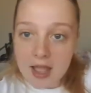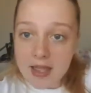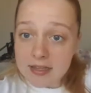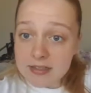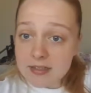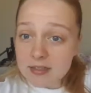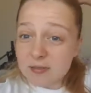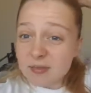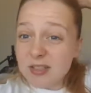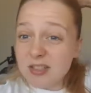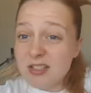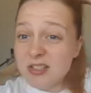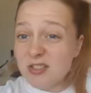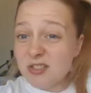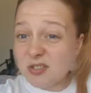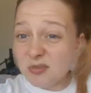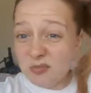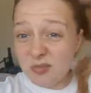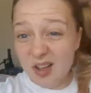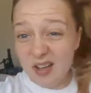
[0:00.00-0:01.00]
And I'm going
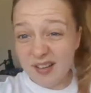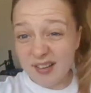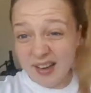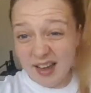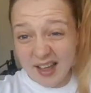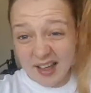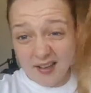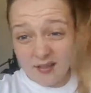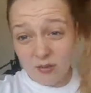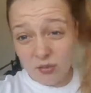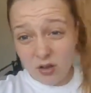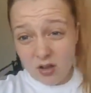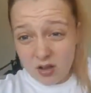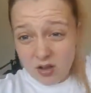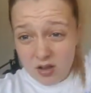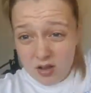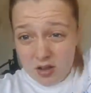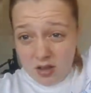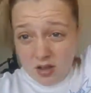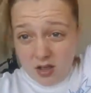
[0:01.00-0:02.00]
to do some work now.
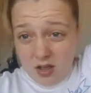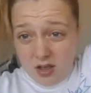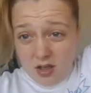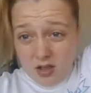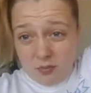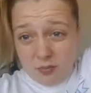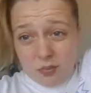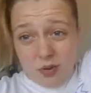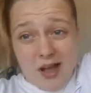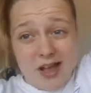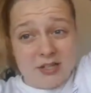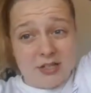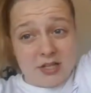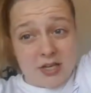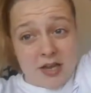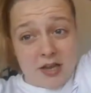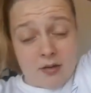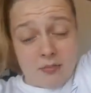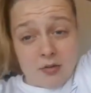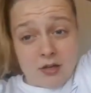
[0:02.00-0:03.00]
I'm going
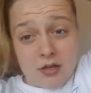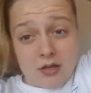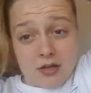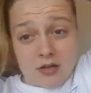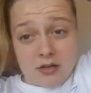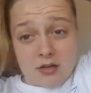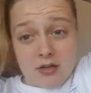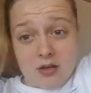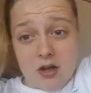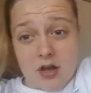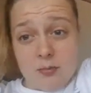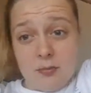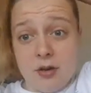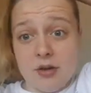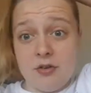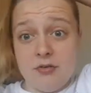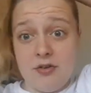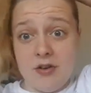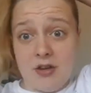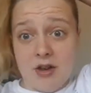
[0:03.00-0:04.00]
to
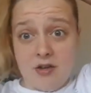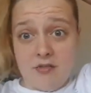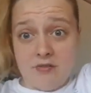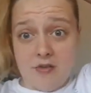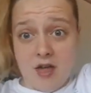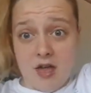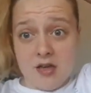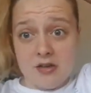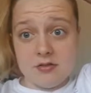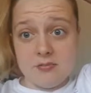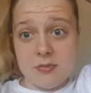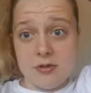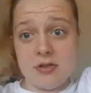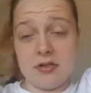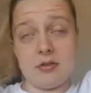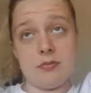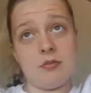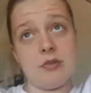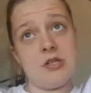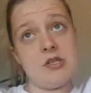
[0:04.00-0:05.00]
upload a video first
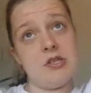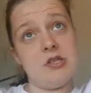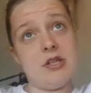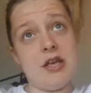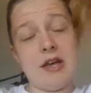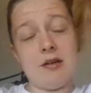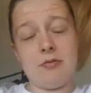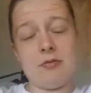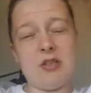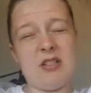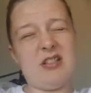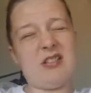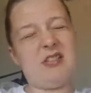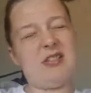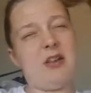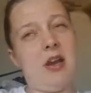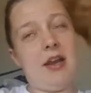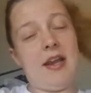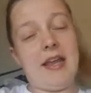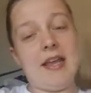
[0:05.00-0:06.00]
because I want to do that. I want to,
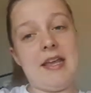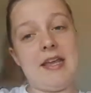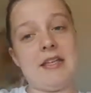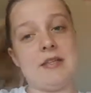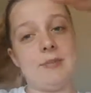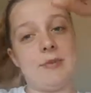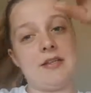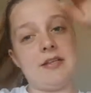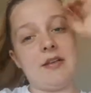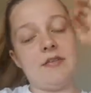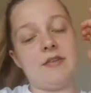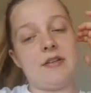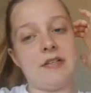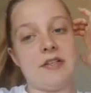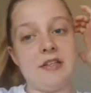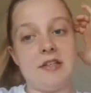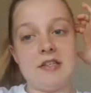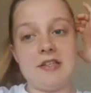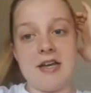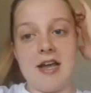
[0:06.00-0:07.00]
like, ease myself
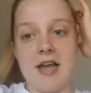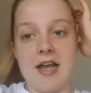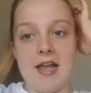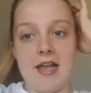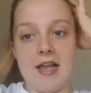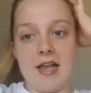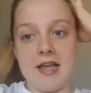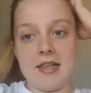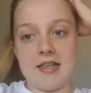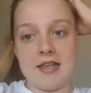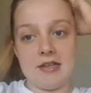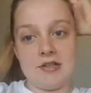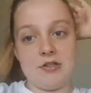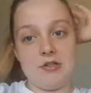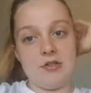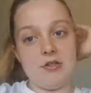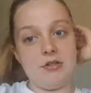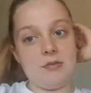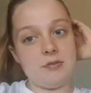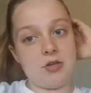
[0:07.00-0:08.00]
into the day and
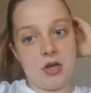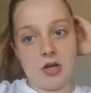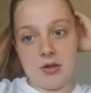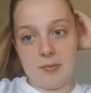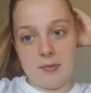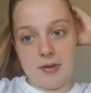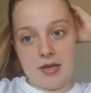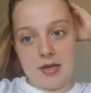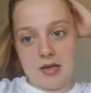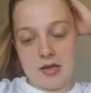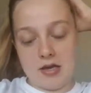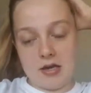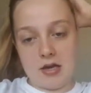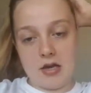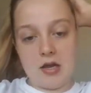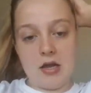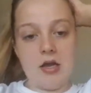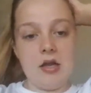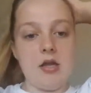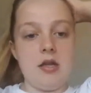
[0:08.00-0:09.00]
then do some
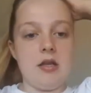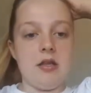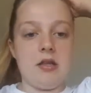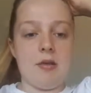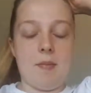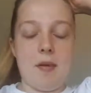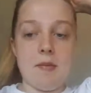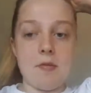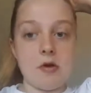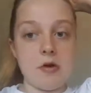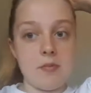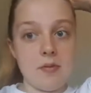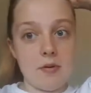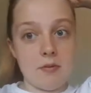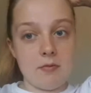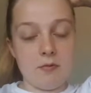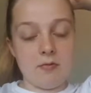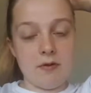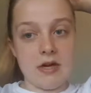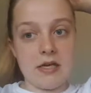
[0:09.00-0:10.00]
typing and maybe
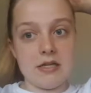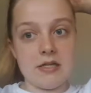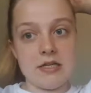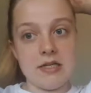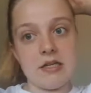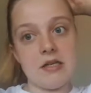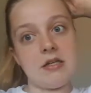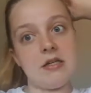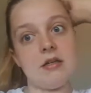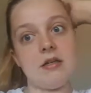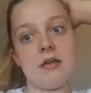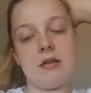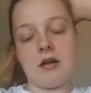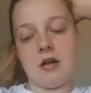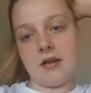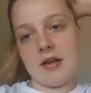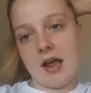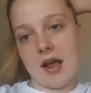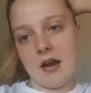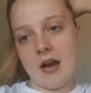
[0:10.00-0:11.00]
do a bit more reading.
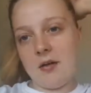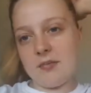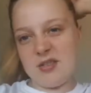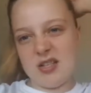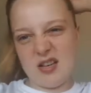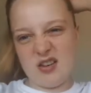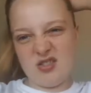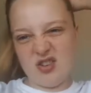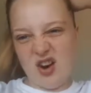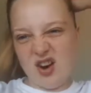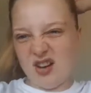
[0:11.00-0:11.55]
And, yeah, I'll update.